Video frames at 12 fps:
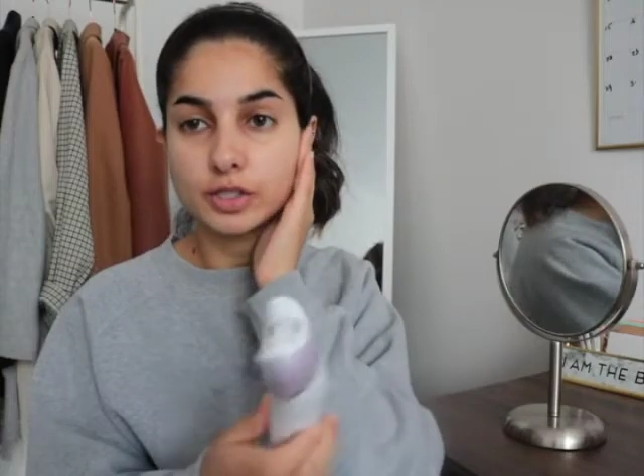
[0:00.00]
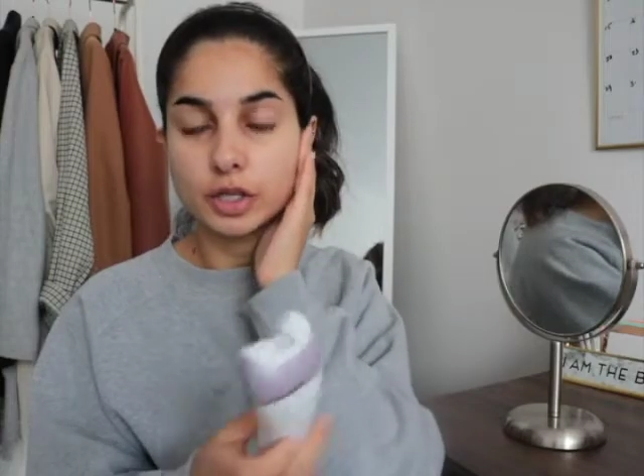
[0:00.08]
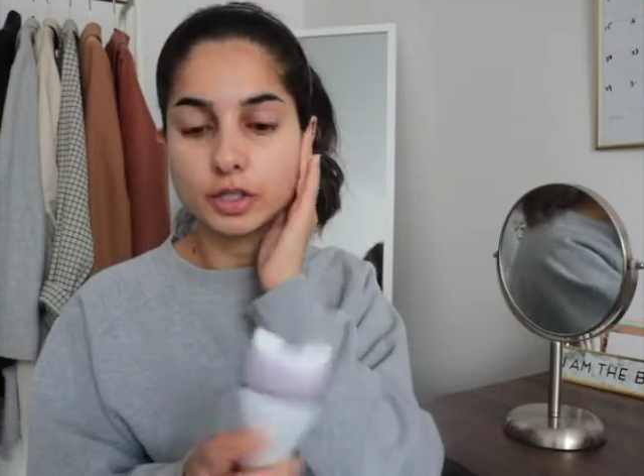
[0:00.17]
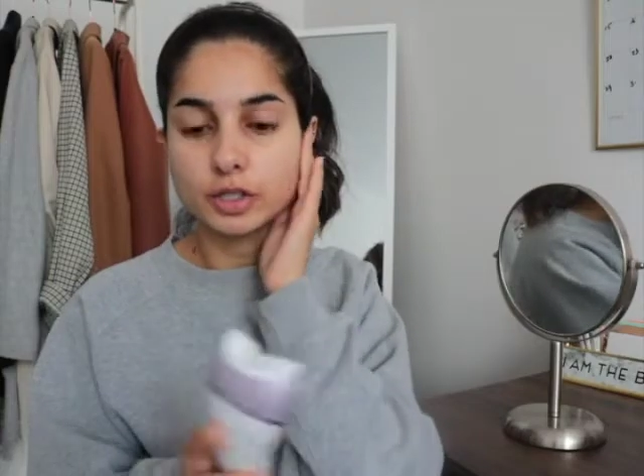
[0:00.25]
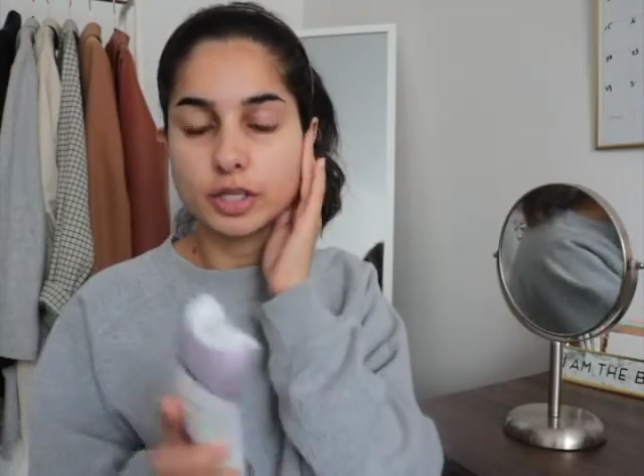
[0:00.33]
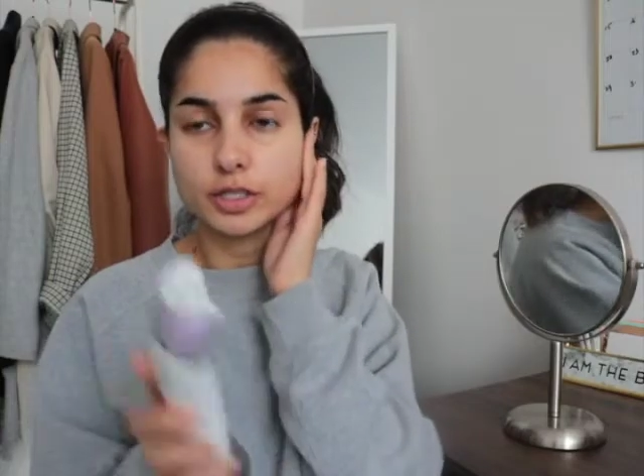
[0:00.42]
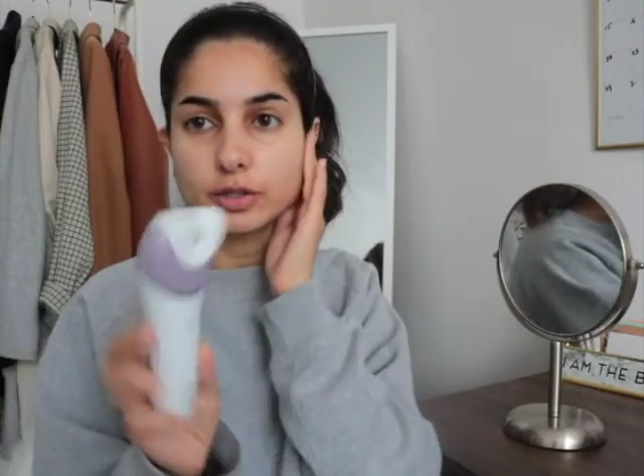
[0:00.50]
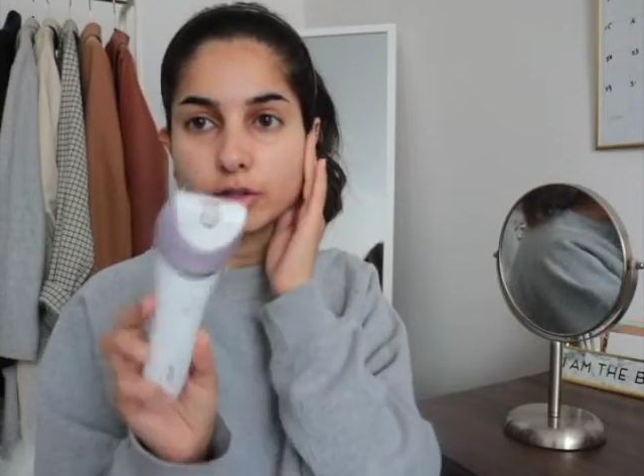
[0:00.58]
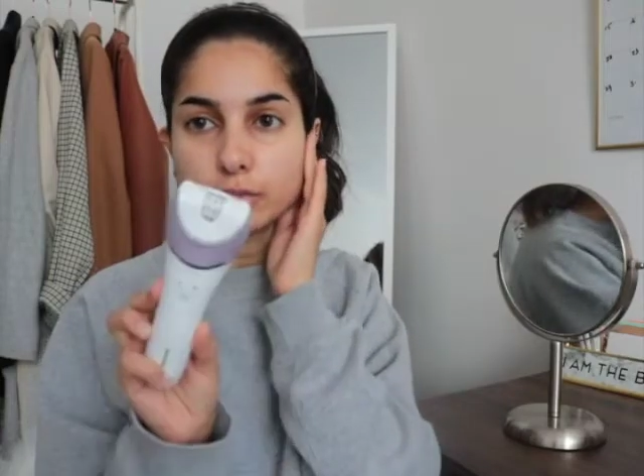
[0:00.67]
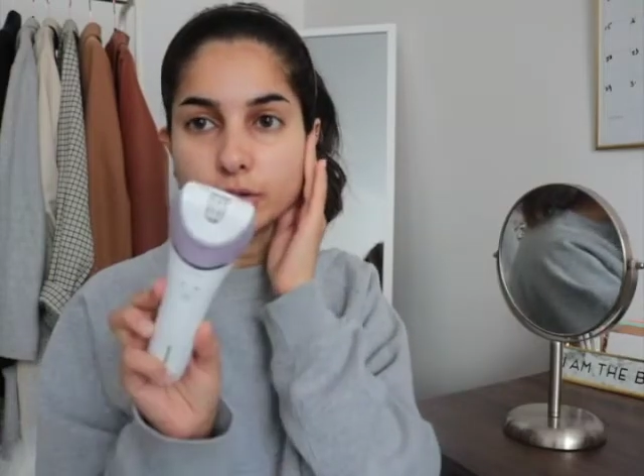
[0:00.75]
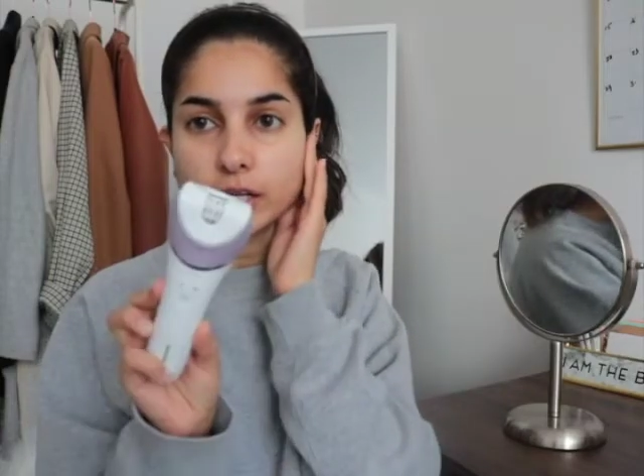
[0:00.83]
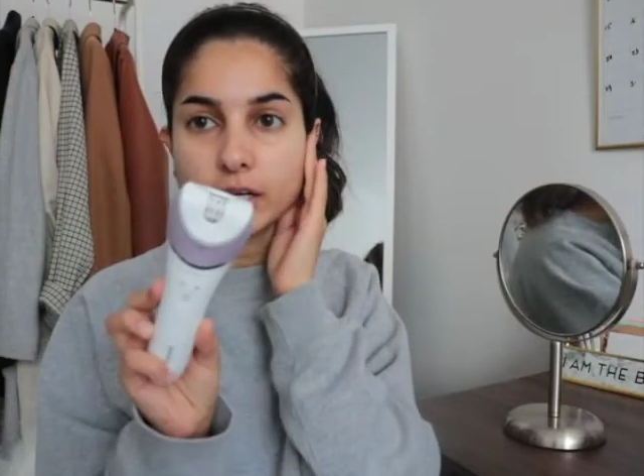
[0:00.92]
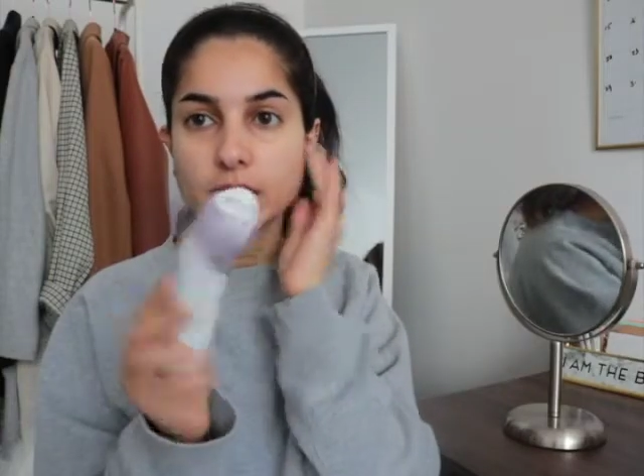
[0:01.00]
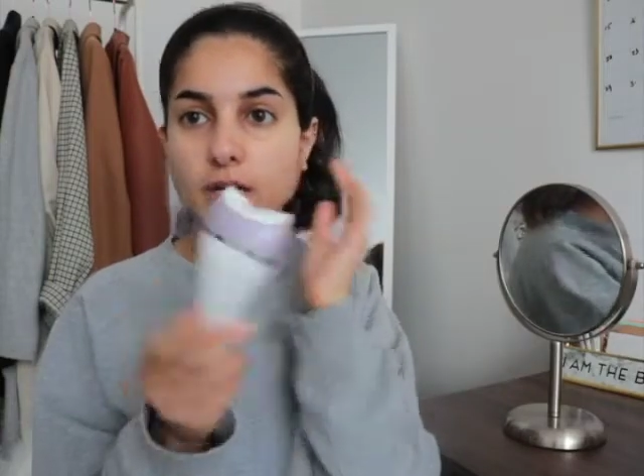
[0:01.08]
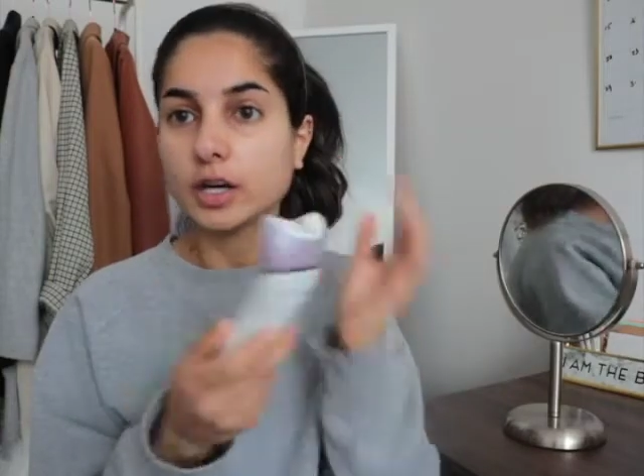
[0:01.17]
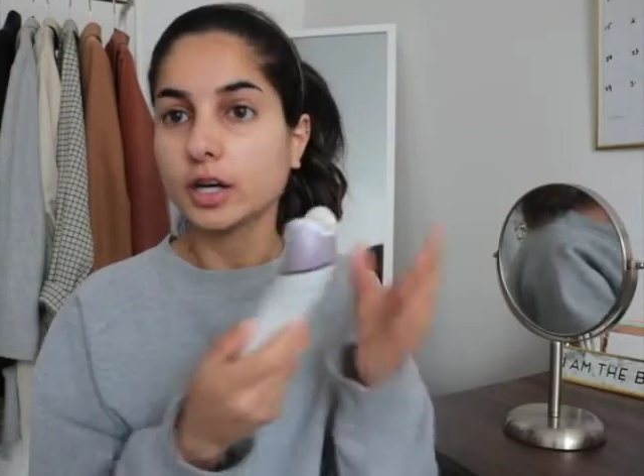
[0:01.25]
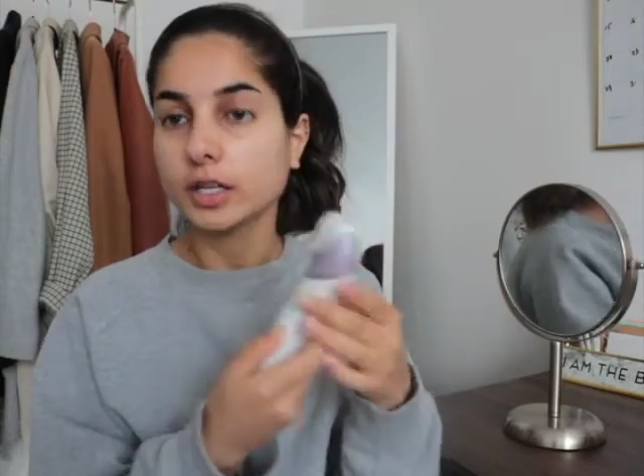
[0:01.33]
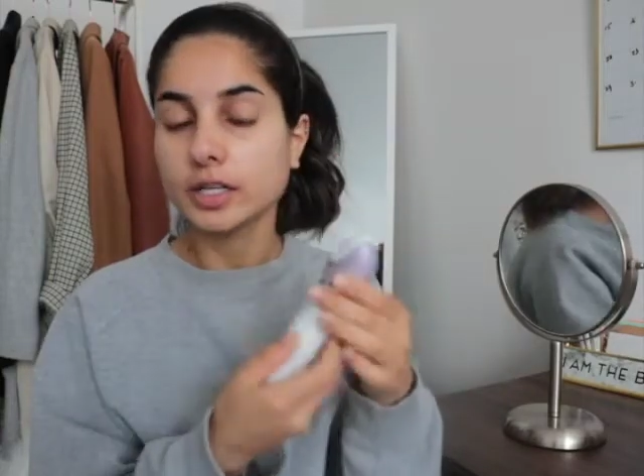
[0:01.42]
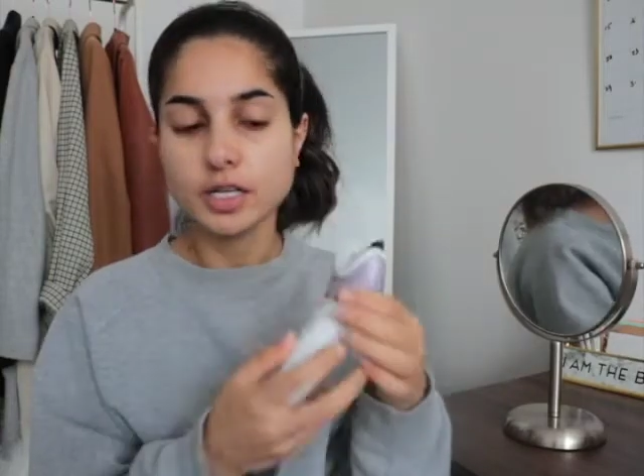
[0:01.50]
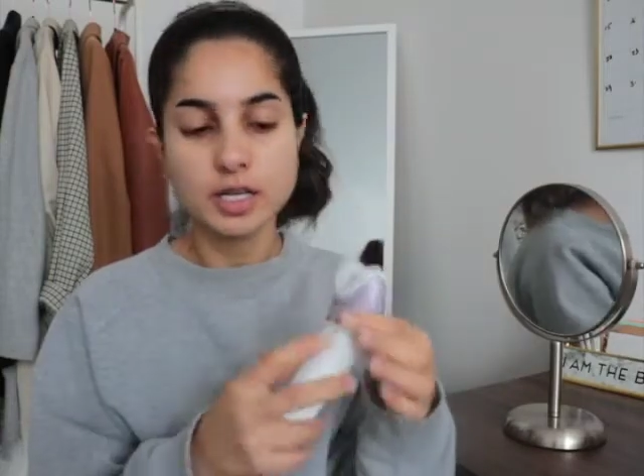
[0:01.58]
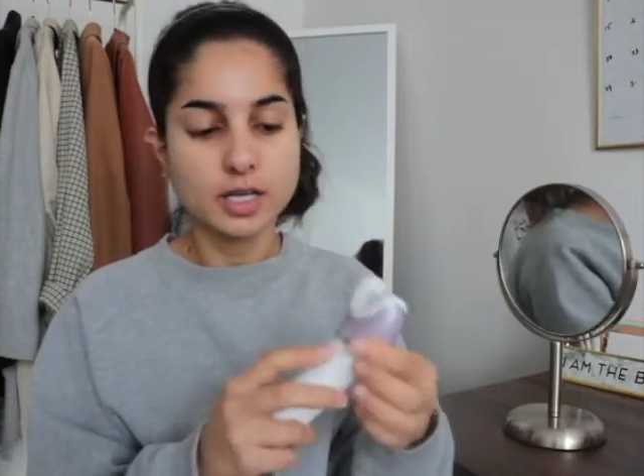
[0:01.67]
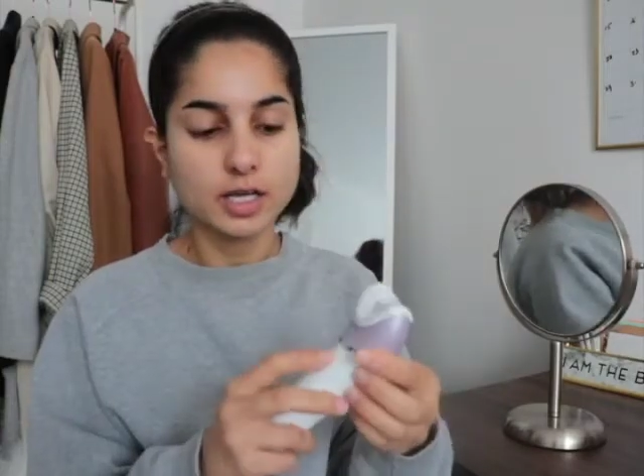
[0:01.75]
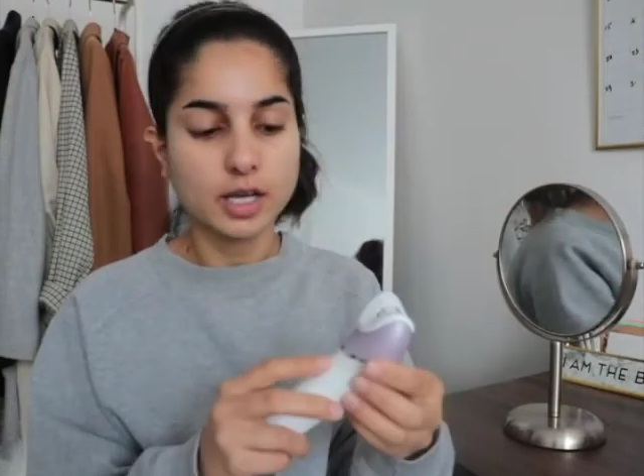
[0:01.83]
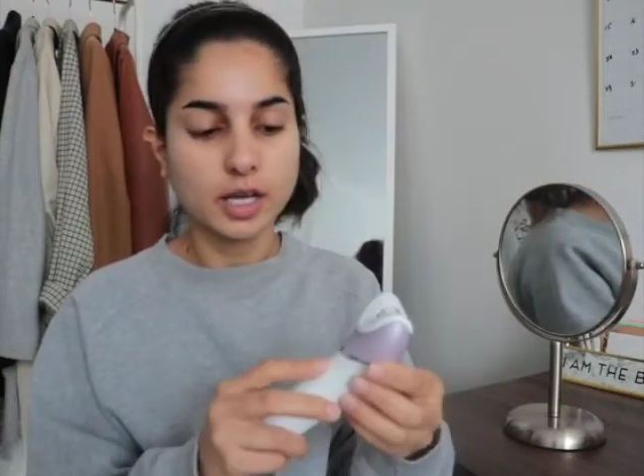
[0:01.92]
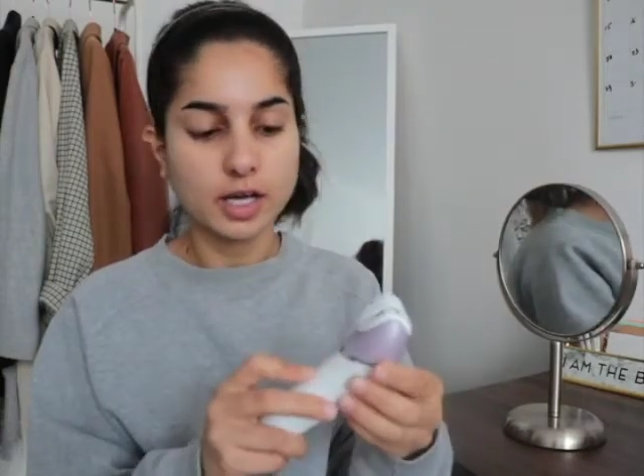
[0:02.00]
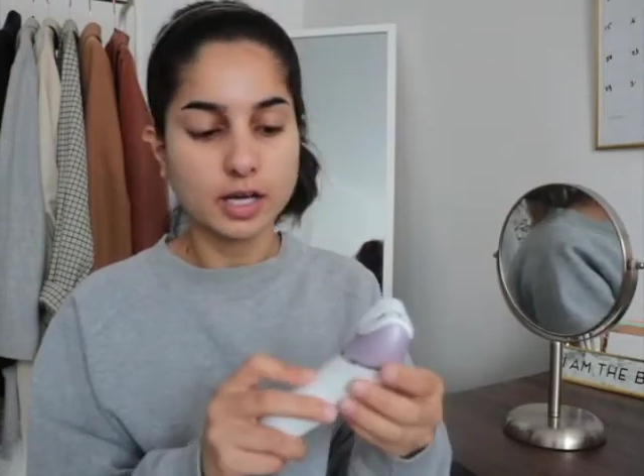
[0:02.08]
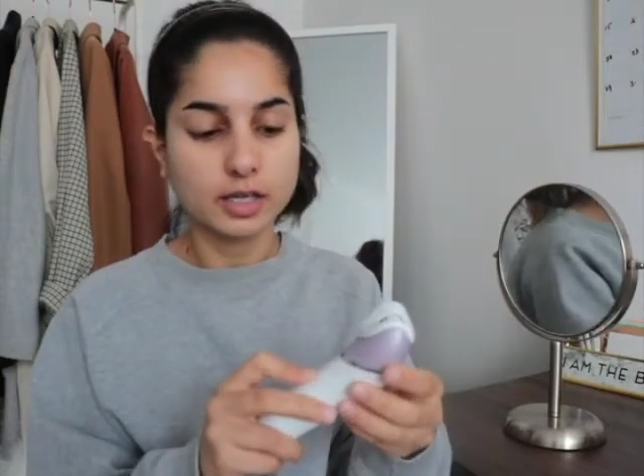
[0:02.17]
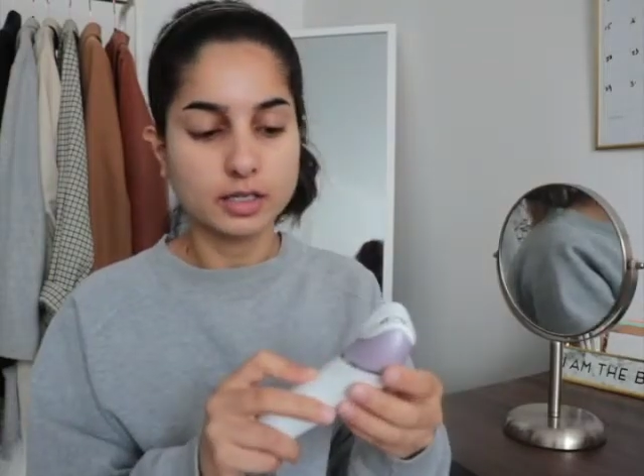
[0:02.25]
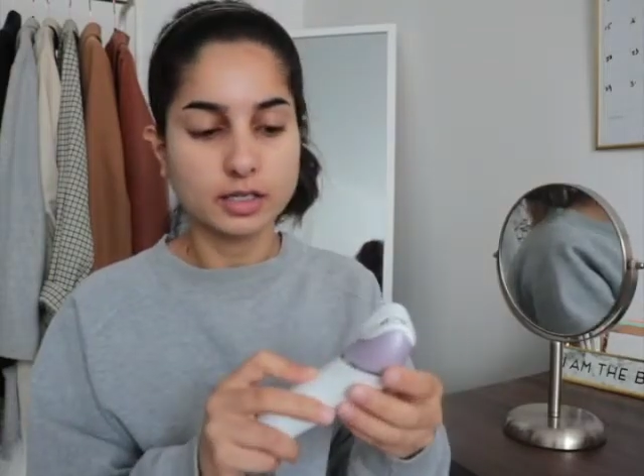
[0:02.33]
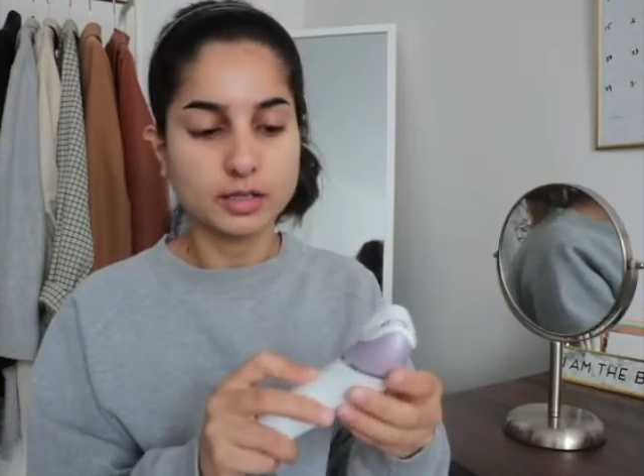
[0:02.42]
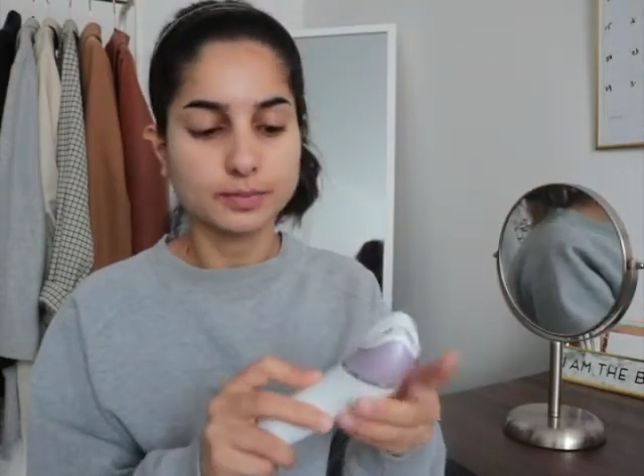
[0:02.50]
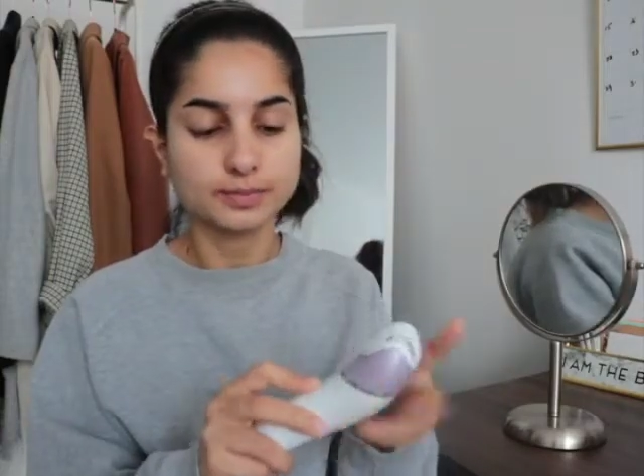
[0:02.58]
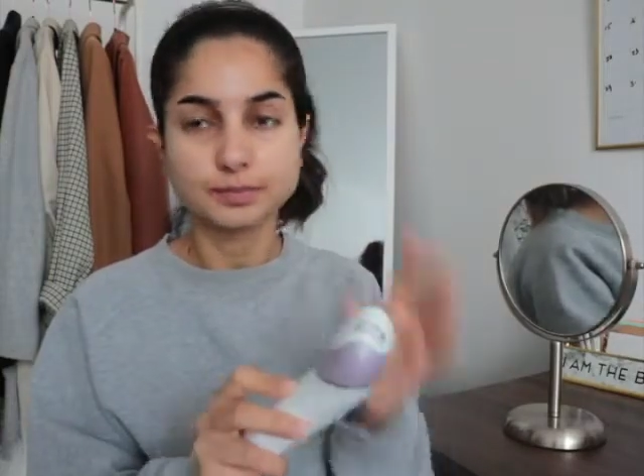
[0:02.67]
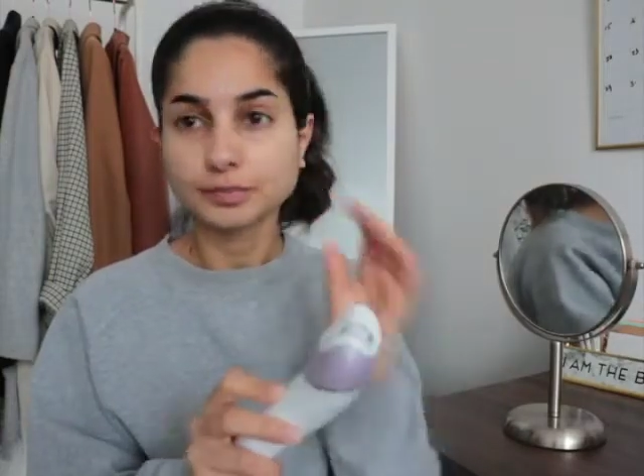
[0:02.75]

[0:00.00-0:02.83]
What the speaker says: All you gotta do is put the head on and